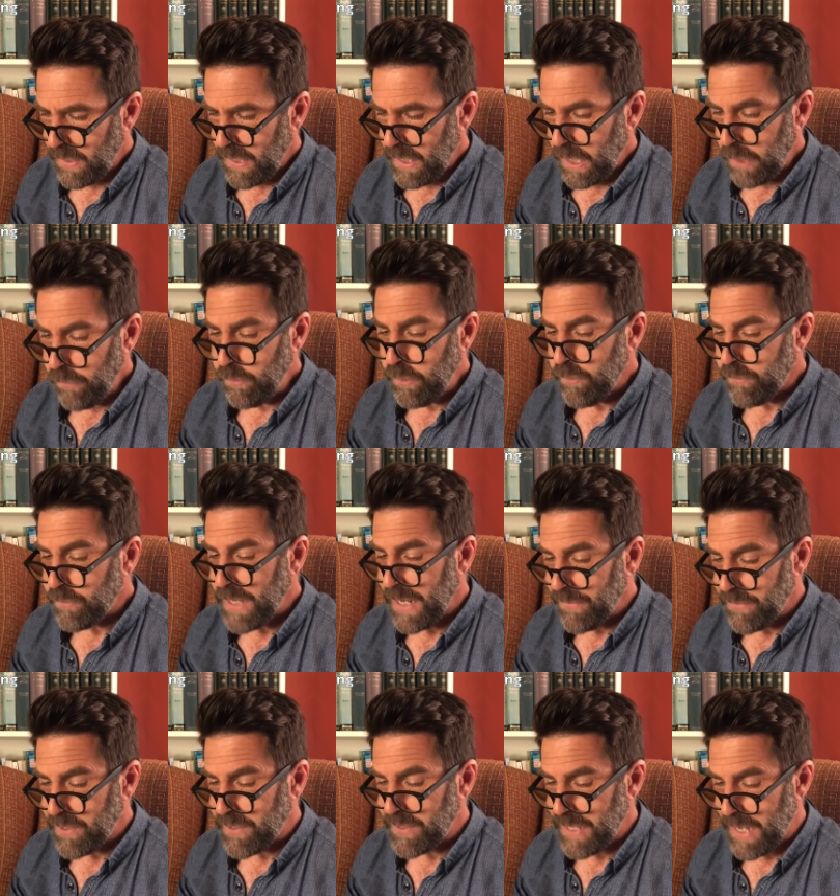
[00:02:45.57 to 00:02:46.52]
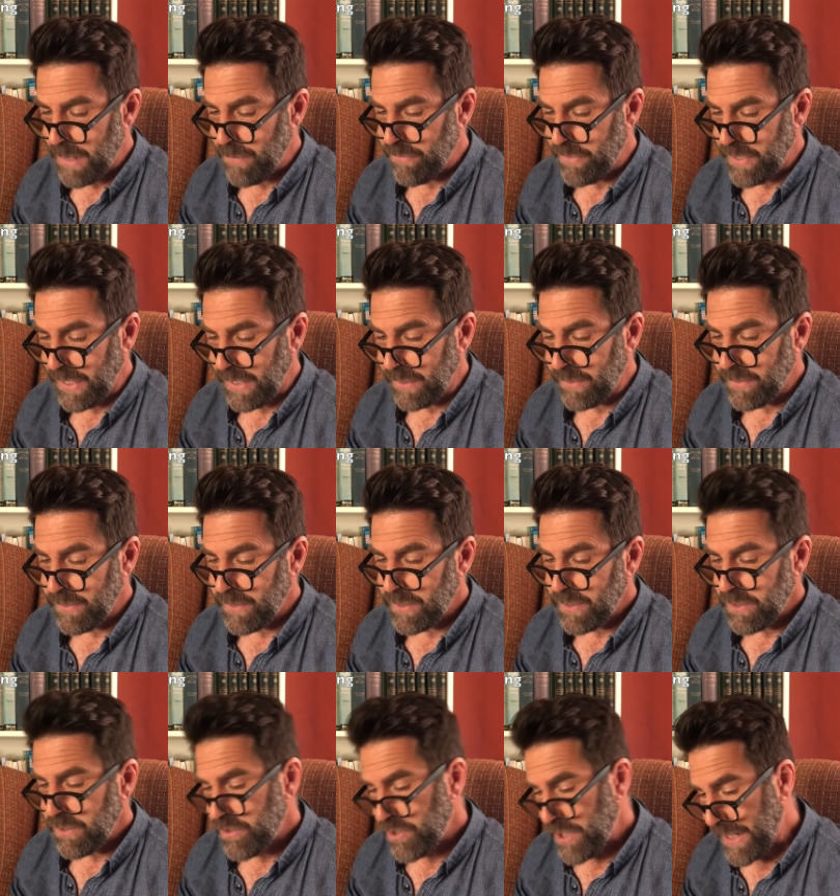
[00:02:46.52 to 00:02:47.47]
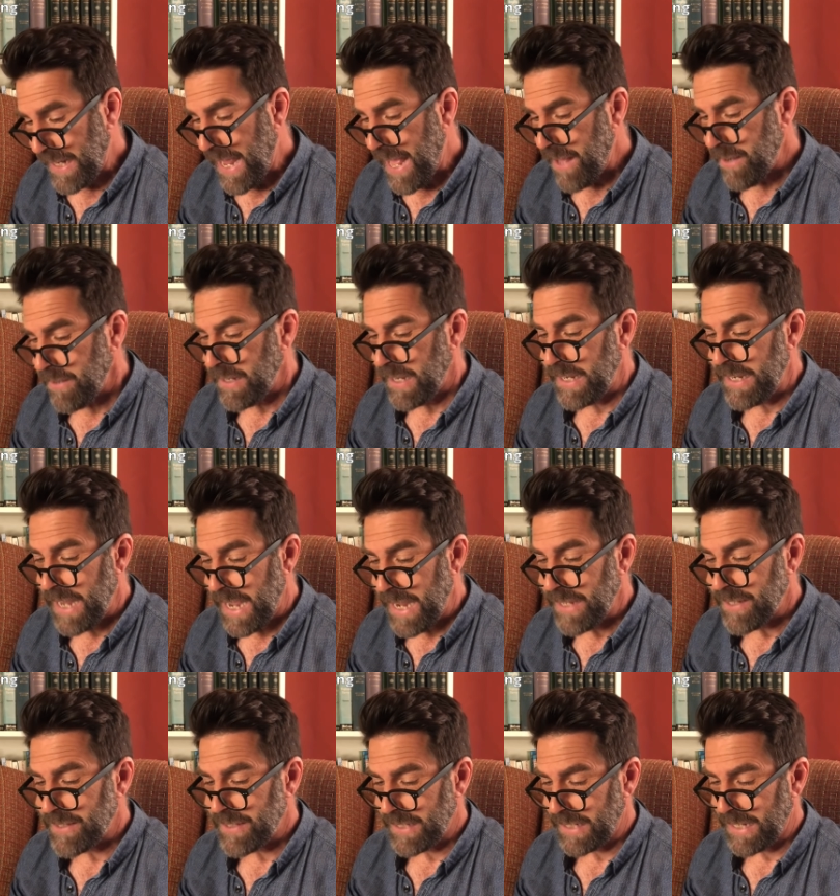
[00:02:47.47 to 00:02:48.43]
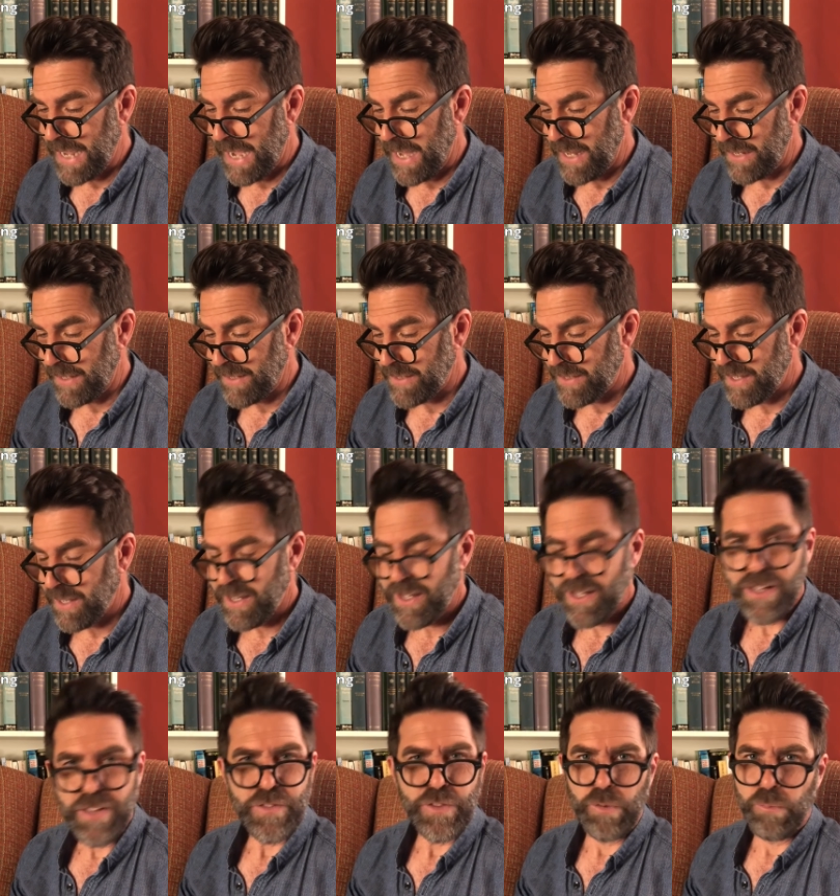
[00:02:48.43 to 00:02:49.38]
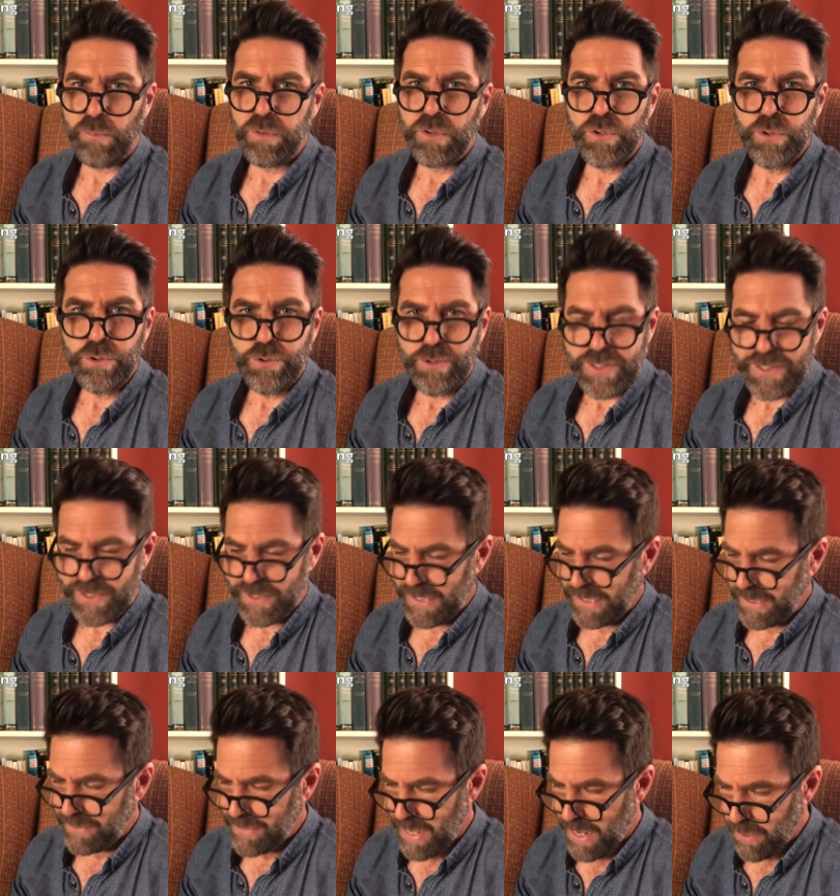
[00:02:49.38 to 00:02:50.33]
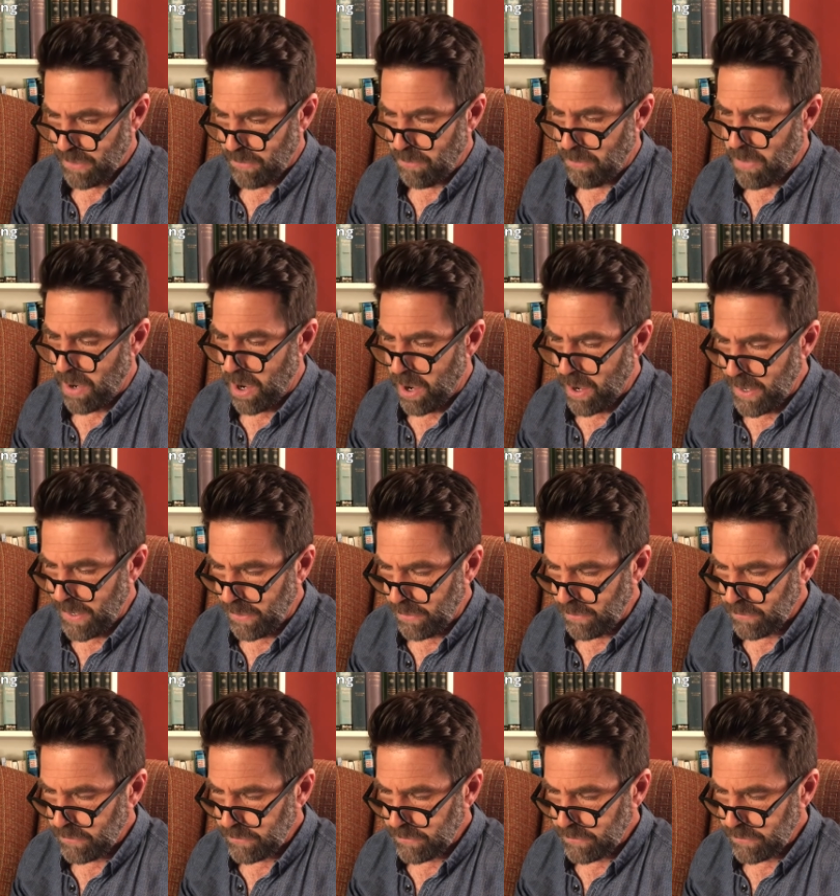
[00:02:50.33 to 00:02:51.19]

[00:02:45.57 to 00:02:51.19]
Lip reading: If you've done the same thing, check out Aeneas sagalis. The blue sticks out a mile.